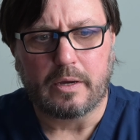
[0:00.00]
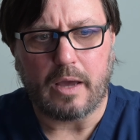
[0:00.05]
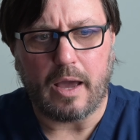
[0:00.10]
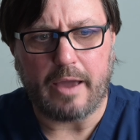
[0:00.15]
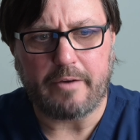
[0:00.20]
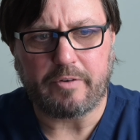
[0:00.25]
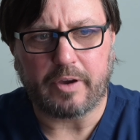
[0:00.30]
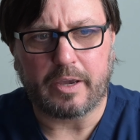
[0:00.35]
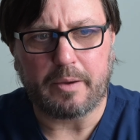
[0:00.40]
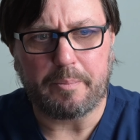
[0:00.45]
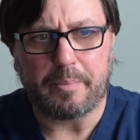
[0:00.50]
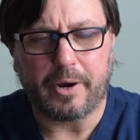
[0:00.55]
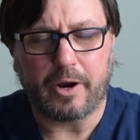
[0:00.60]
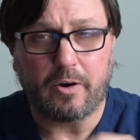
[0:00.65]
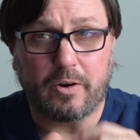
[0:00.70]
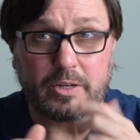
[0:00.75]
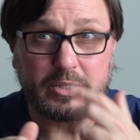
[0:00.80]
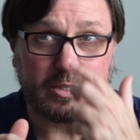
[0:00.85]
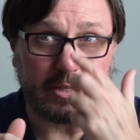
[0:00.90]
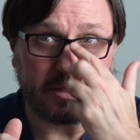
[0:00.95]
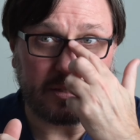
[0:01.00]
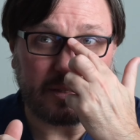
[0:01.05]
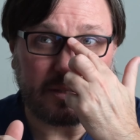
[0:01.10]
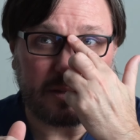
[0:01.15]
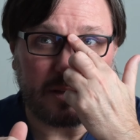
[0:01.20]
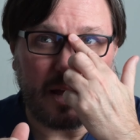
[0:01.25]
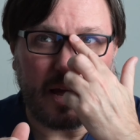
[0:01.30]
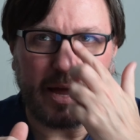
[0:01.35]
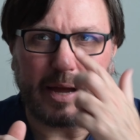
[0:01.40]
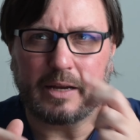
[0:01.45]
I have a comparison
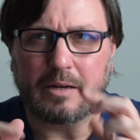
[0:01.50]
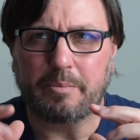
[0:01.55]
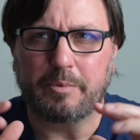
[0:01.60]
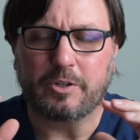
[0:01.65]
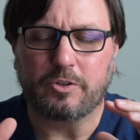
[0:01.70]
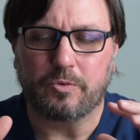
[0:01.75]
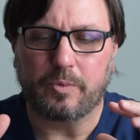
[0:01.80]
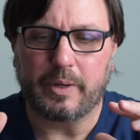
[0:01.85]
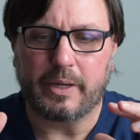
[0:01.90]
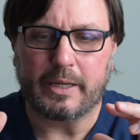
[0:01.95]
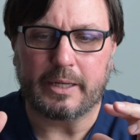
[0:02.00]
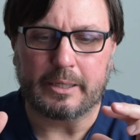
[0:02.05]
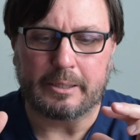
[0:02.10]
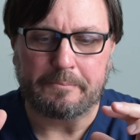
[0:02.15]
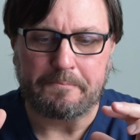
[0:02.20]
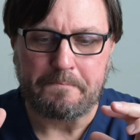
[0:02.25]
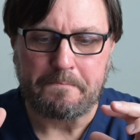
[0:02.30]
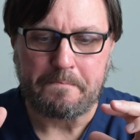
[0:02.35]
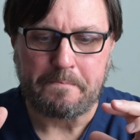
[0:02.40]
slide between